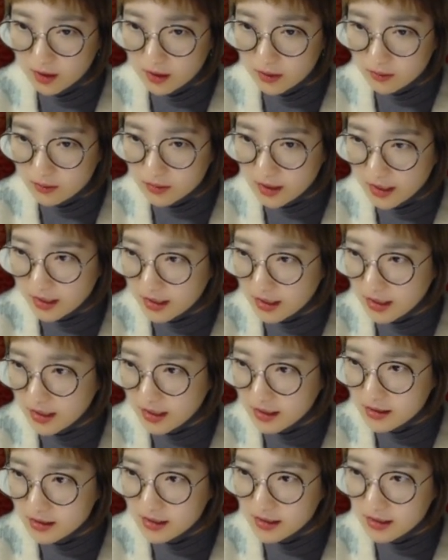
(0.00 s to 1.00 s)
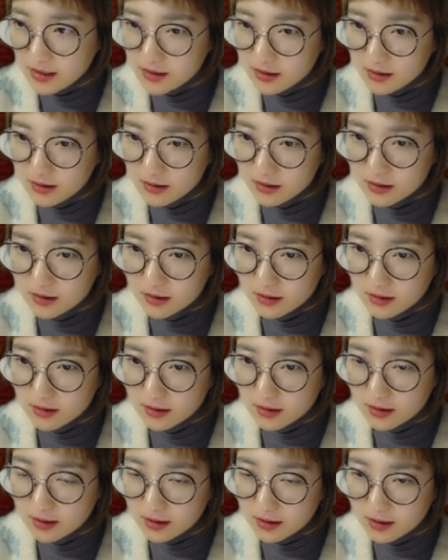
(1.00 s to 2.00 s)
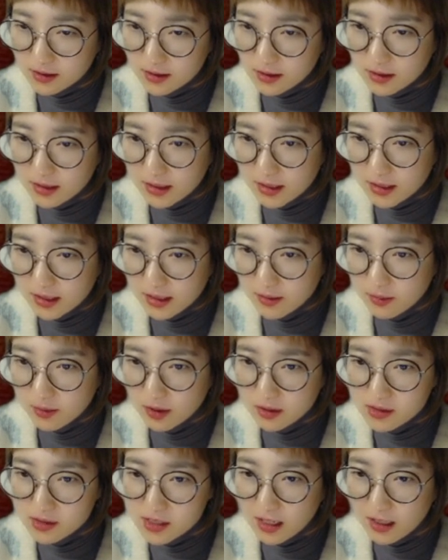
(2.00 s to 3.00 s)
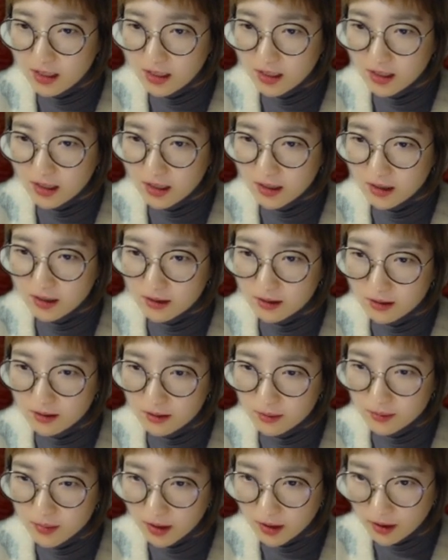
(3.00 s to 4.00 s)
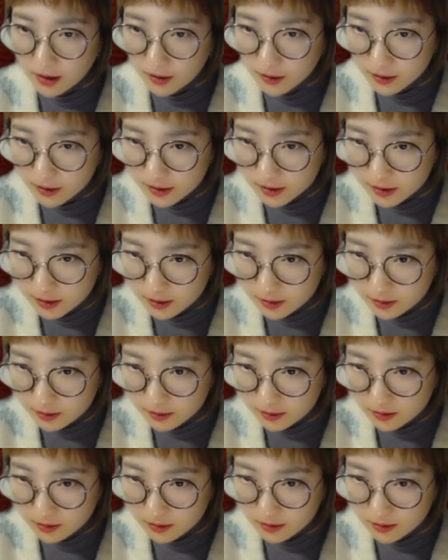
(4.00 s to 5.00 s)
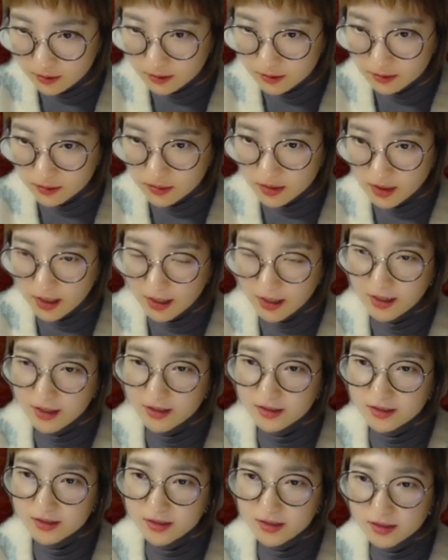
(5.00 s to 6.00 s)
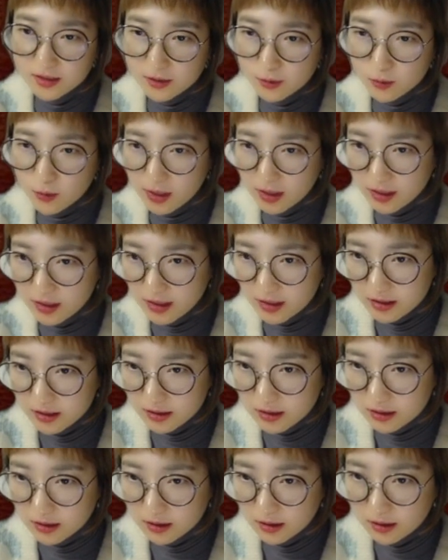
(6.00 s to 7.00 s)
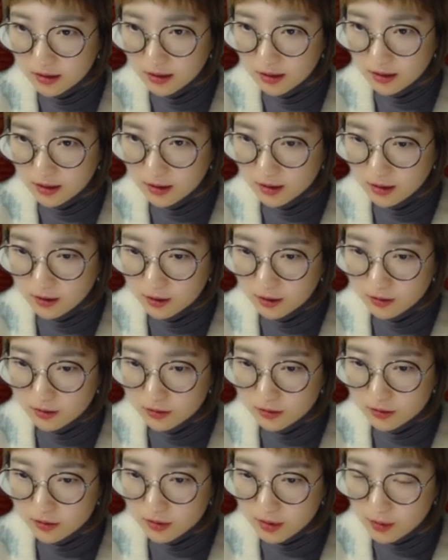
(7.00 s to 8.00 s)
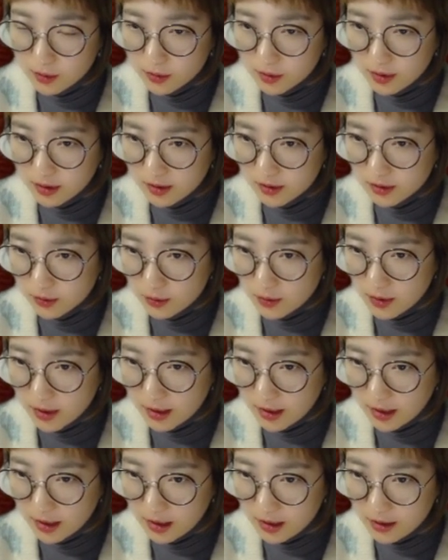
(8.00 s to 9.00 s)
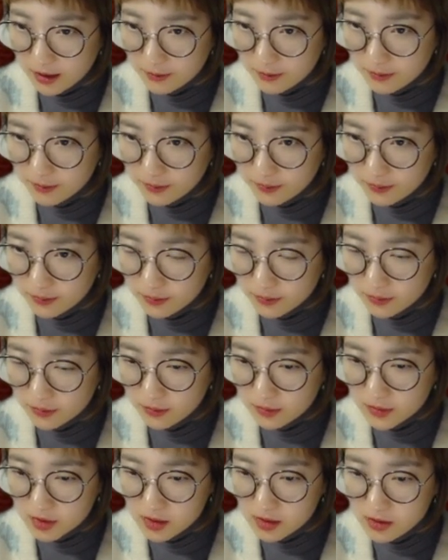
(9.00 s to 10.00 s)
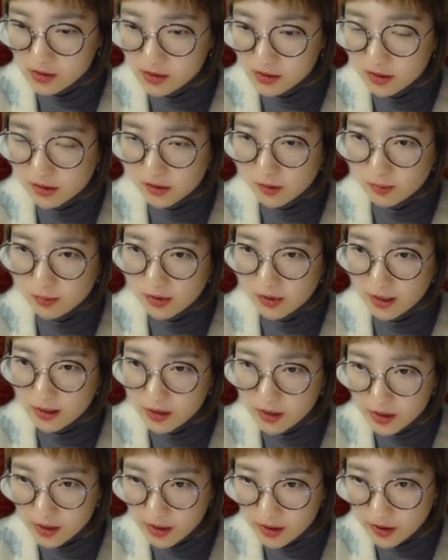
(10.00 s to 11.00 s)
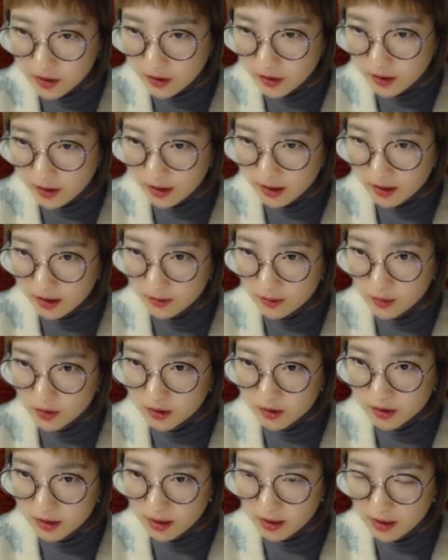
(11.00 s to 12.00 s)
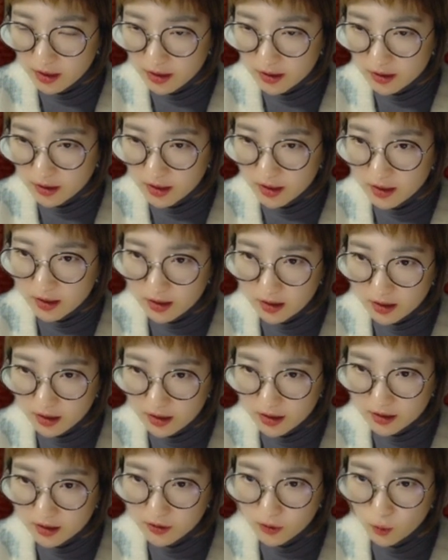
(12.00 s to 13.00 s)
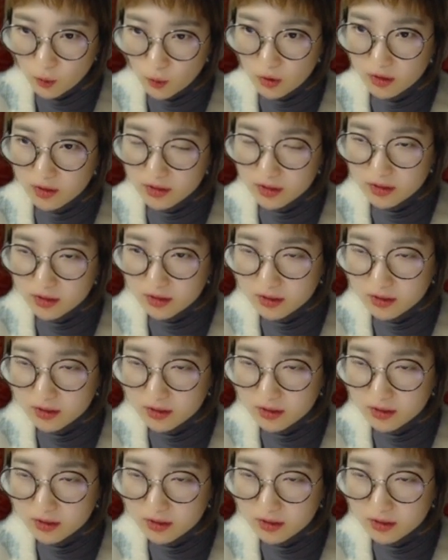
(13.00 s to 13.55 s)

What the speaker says: Black cannot keep attacking because black has this weakness. So that's why Shin Jinseo played here and Byun Sangil ignored.